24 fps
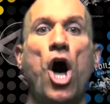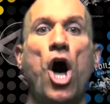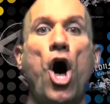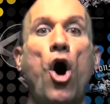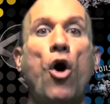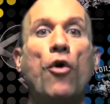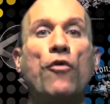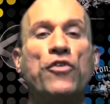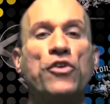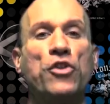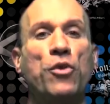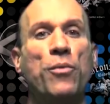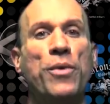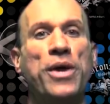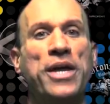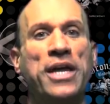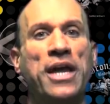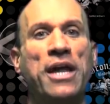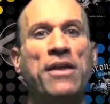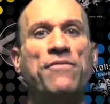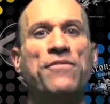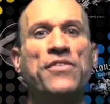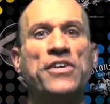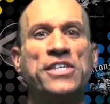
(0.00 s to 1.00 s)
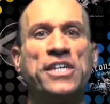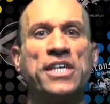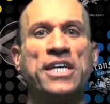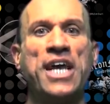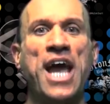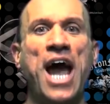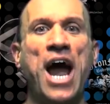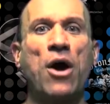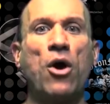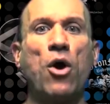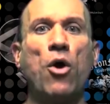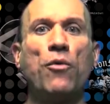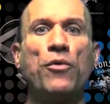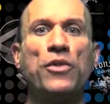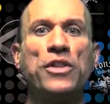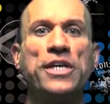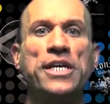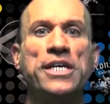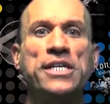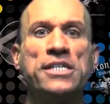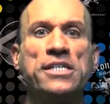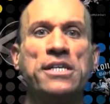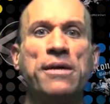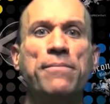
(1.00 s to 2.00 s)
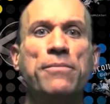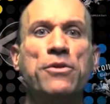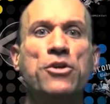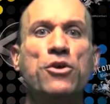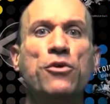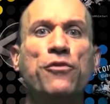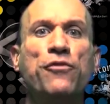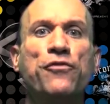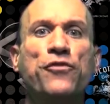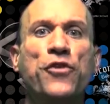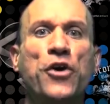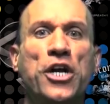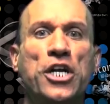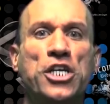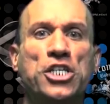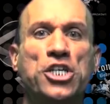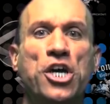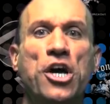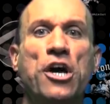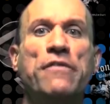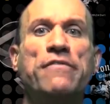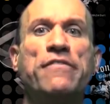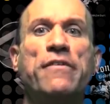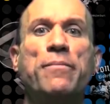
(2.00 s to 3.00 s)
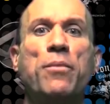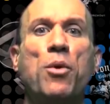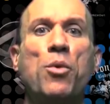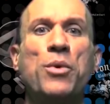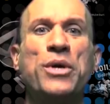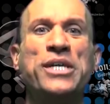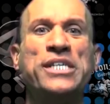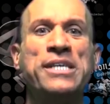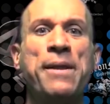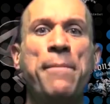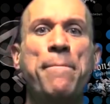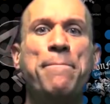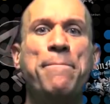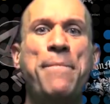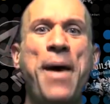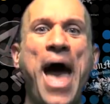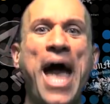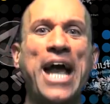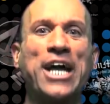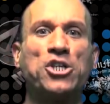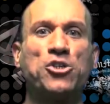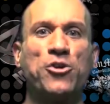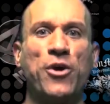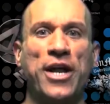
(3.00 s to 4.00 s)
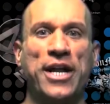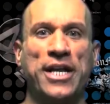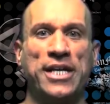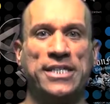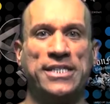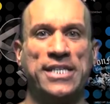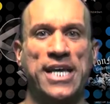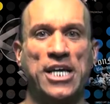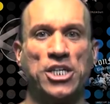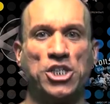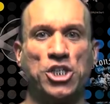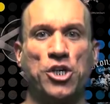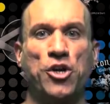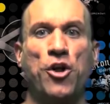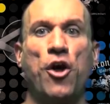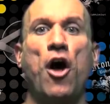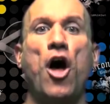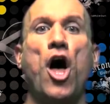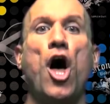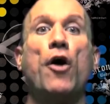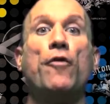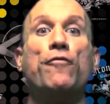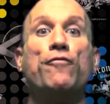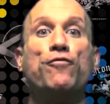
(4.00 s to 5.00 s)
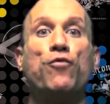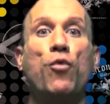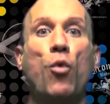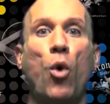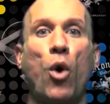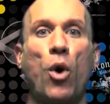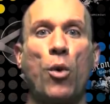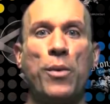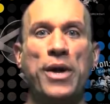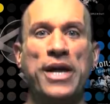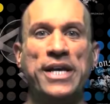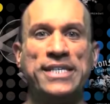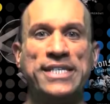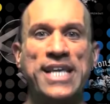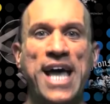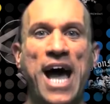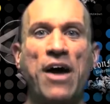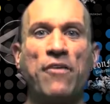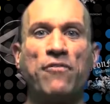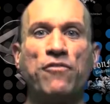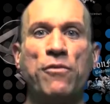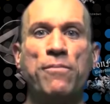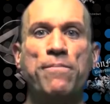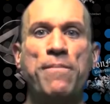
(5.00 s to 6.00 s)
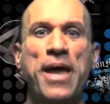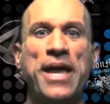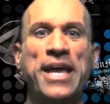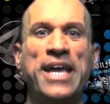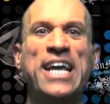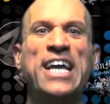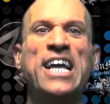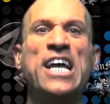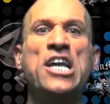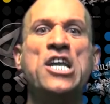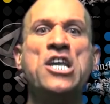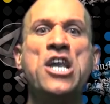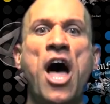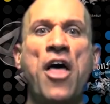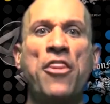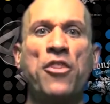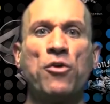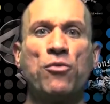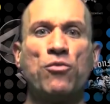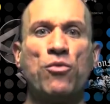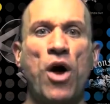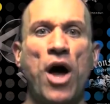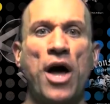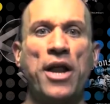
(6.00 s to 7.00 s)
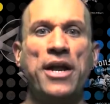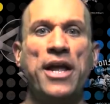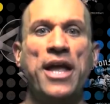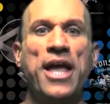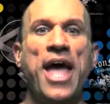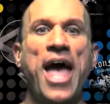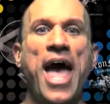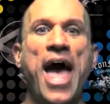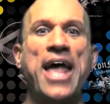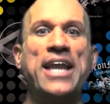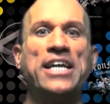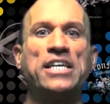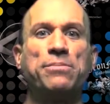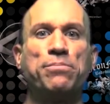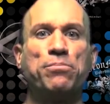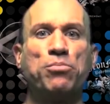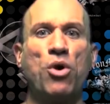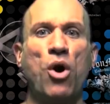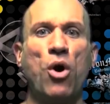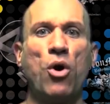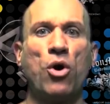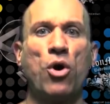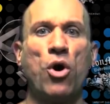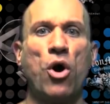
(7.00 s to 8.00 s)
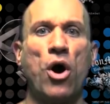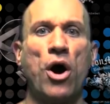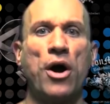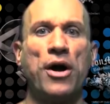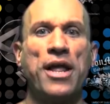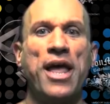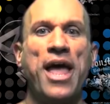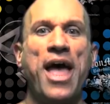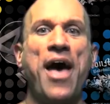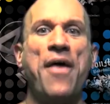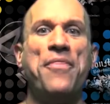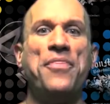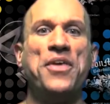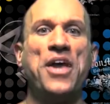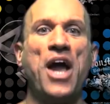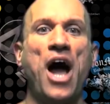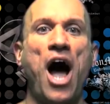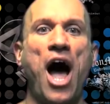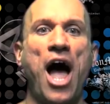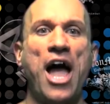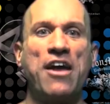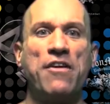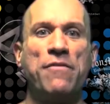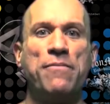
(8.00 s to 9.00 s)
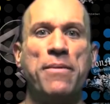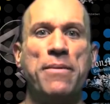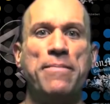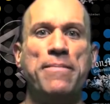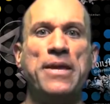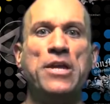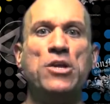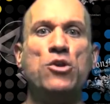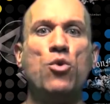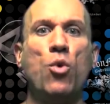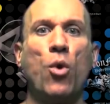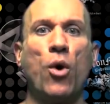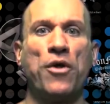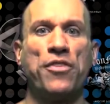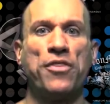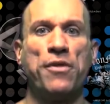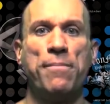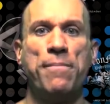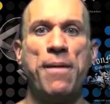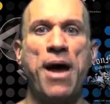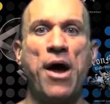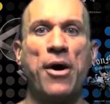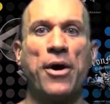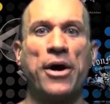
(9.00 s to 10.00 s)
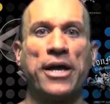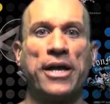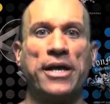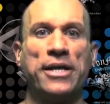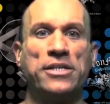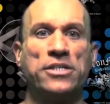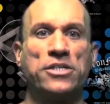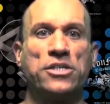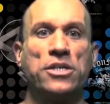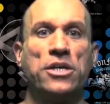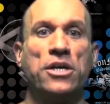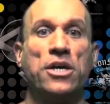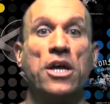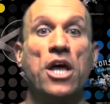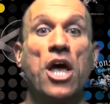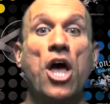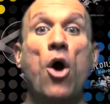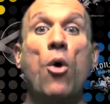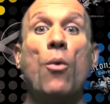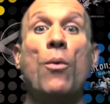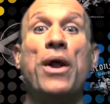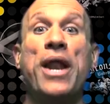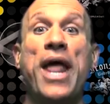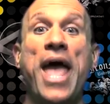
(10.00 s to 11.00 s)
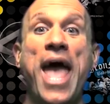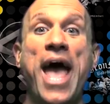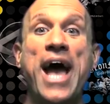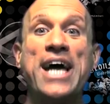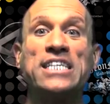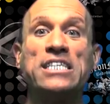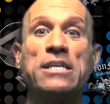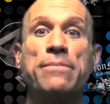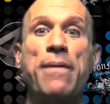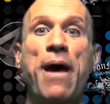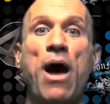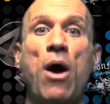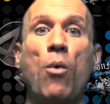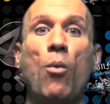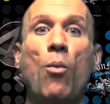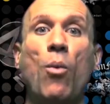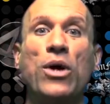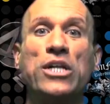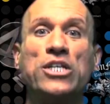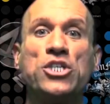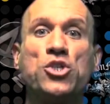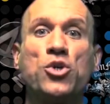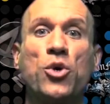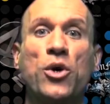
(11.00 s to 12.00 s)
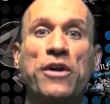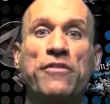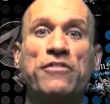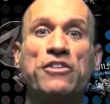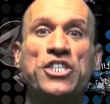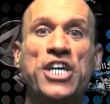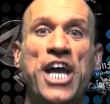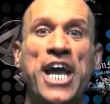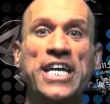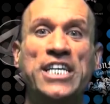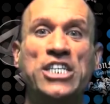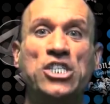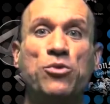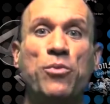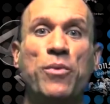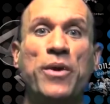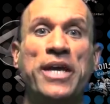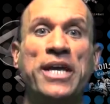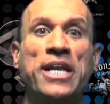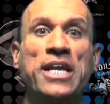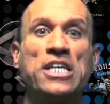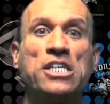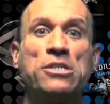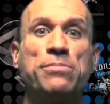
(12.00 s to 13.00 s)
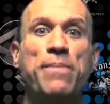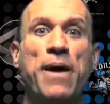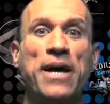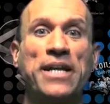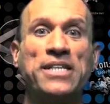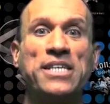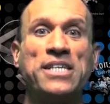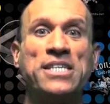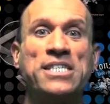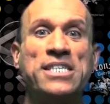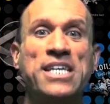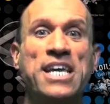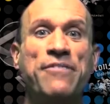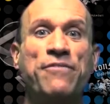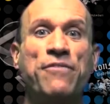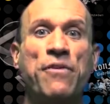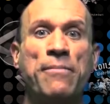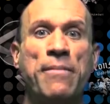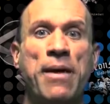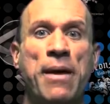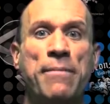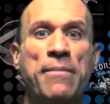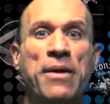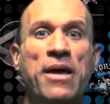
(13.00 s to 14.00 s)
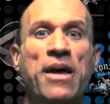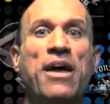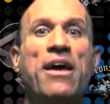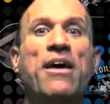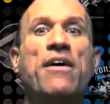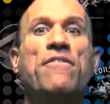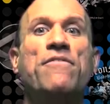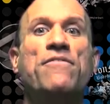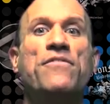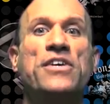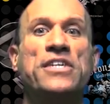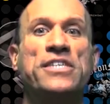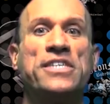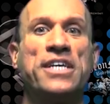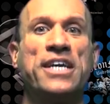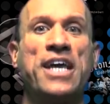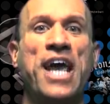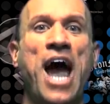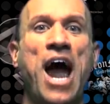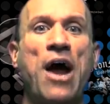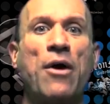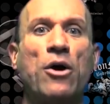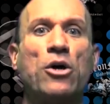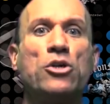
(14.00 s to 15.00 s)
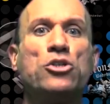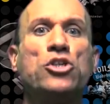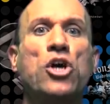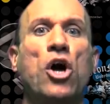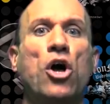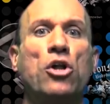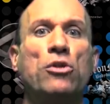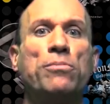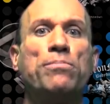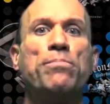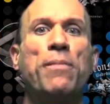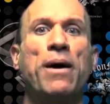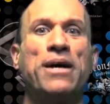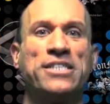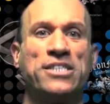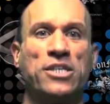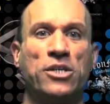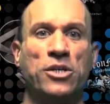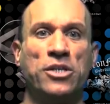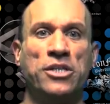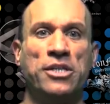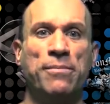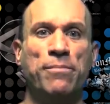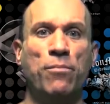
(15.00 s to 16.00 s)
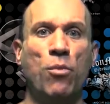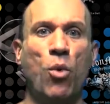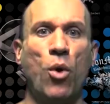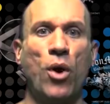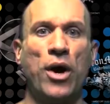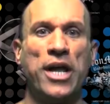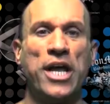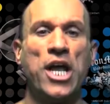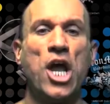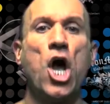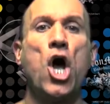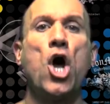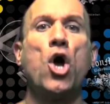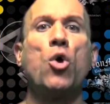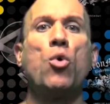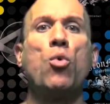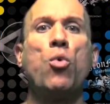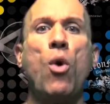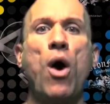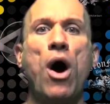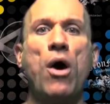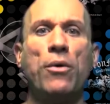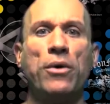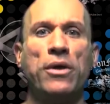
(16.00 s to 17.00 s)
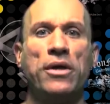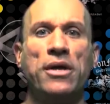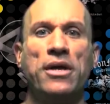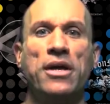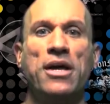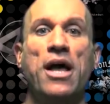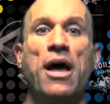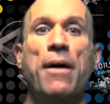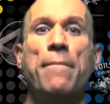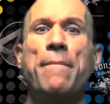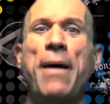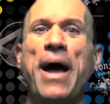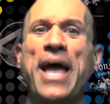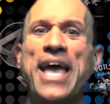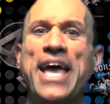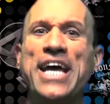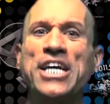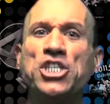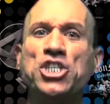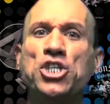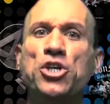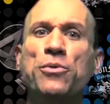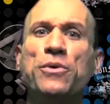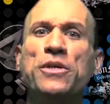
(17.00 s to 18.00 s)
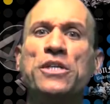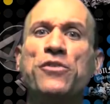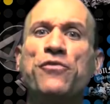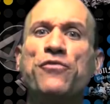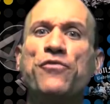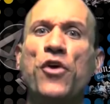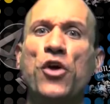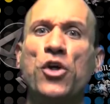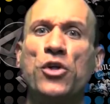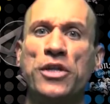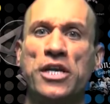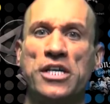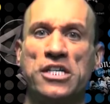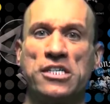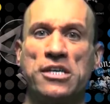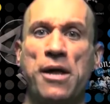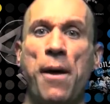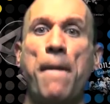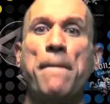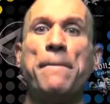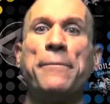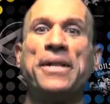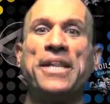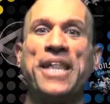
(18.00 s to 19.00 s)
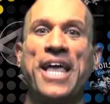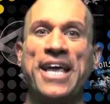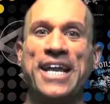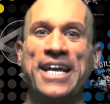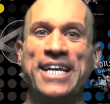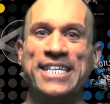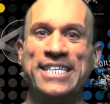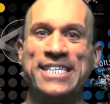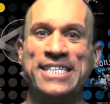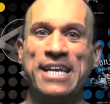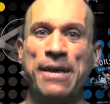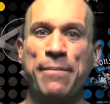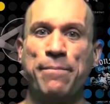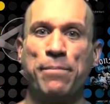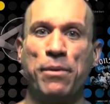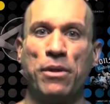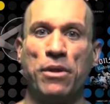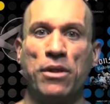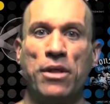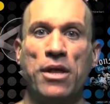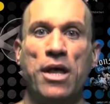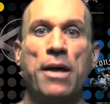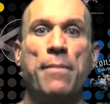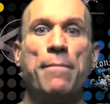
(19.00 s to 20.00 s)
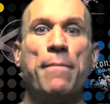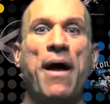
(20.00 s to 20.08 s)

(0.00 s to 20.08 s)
Over the weekend, Visacaro released some new footage from a recent back training session, four weeks out from making another run at his pro card at the IFBB North Americans. When asked about what sort of changes we can expect to see from him, Visicaro told Muscle in the Morning, quote, My issue is fullness, plain and simple.